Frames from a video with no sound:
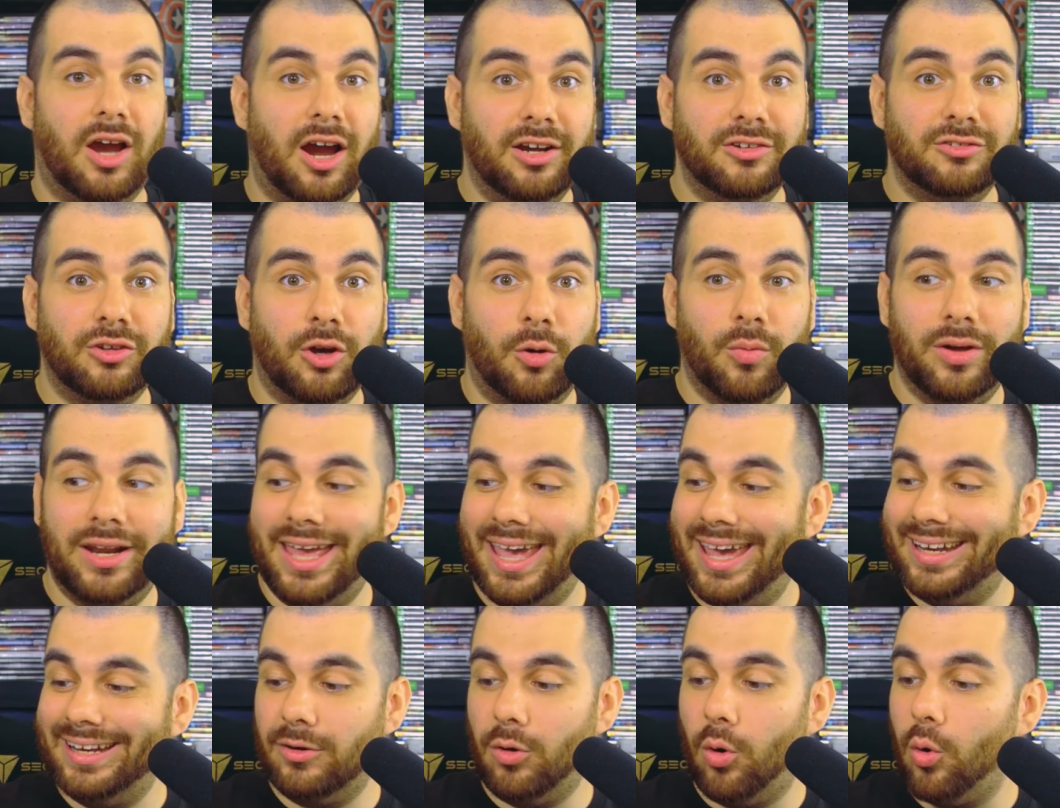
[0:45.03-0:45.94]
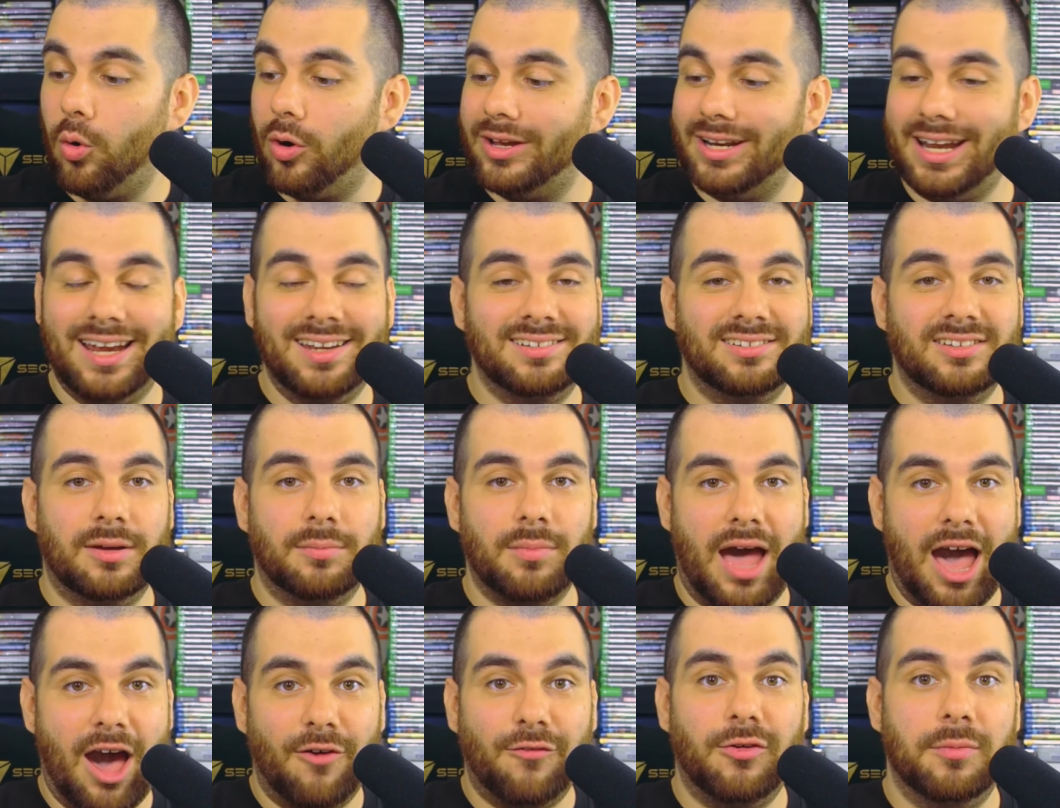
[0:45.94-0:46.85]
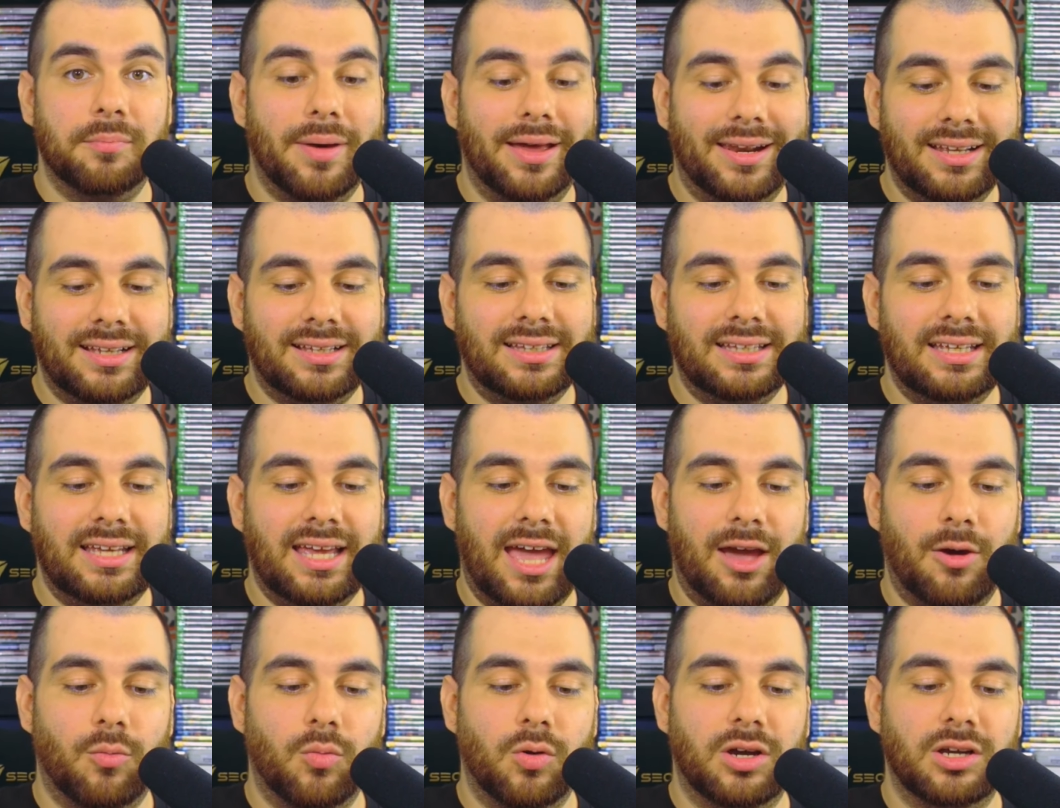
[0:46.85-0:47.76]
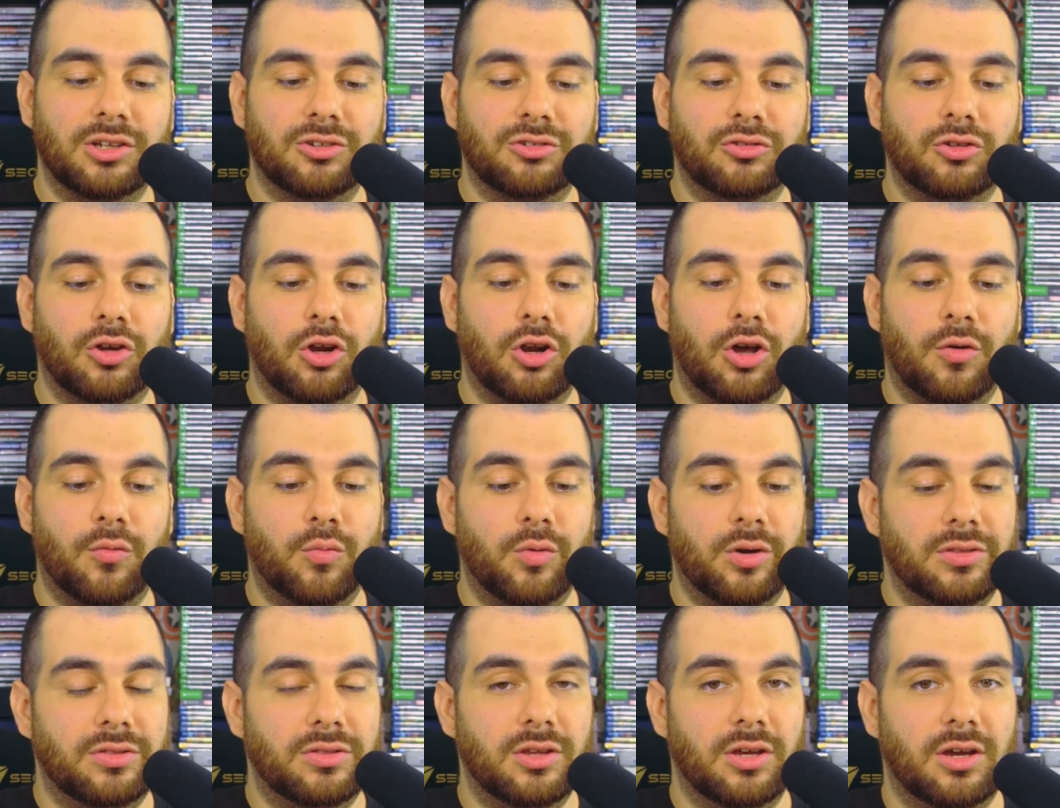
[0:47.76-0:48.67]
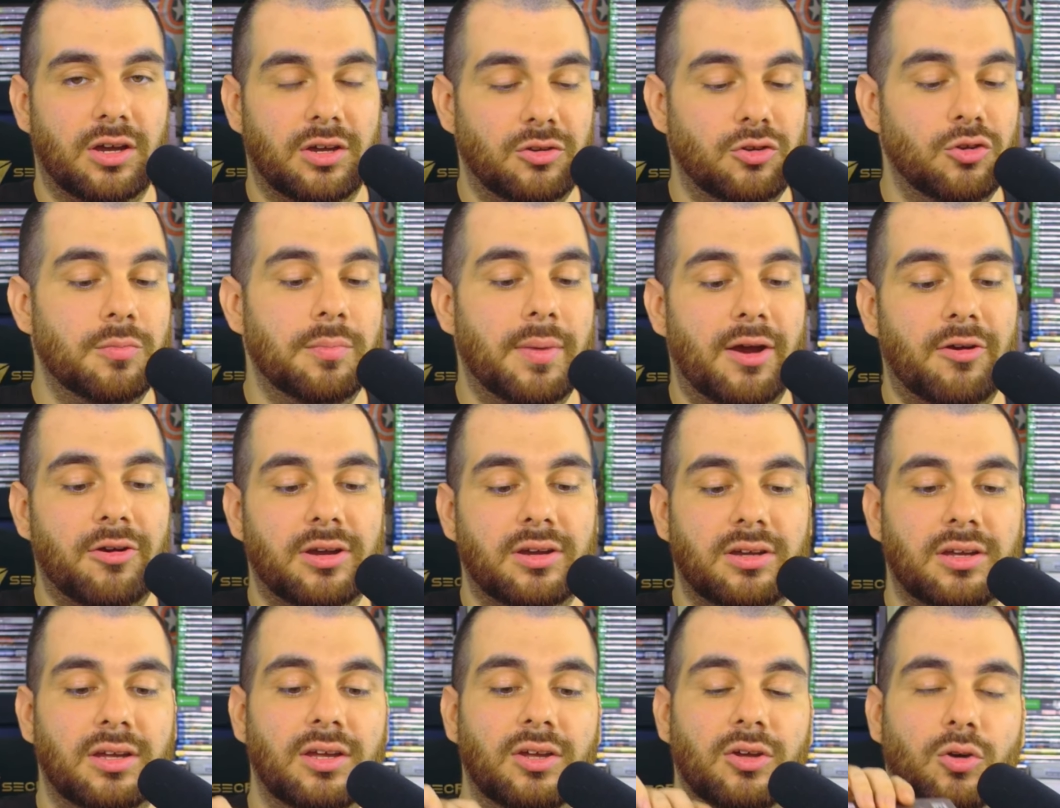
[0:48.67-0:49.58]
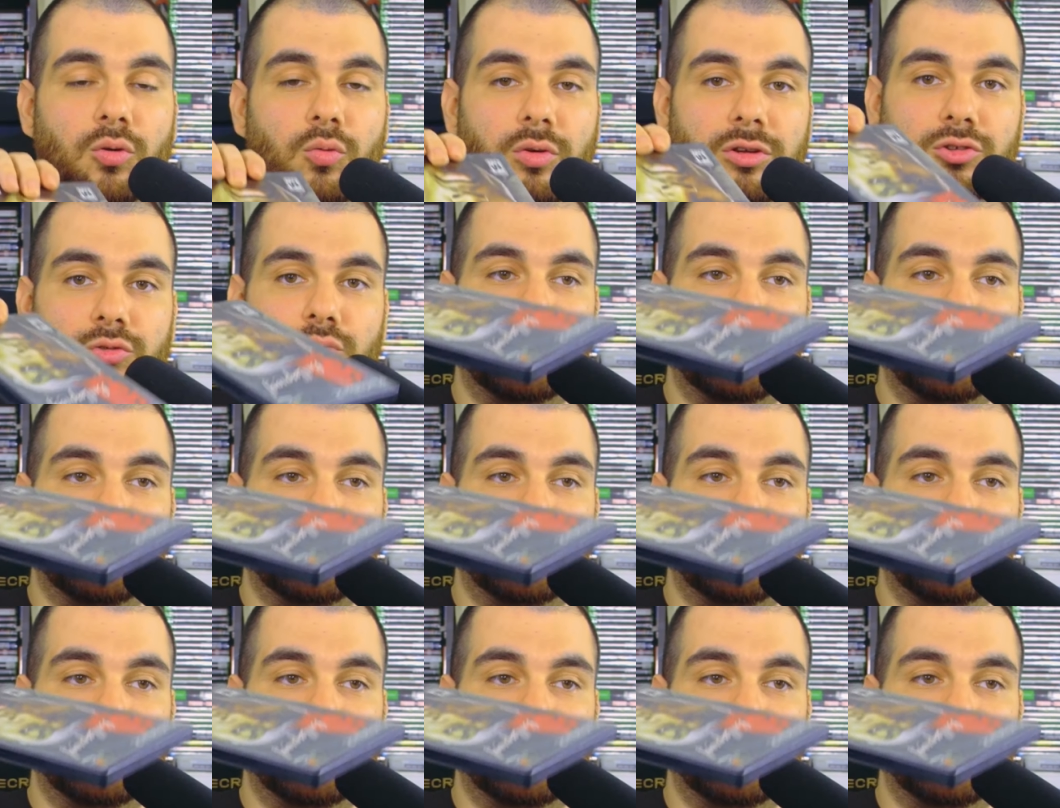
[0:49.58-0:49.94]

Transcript: All right, so I went ahead and organized them alphabetically, and we're gonna start off with uh, numeric, which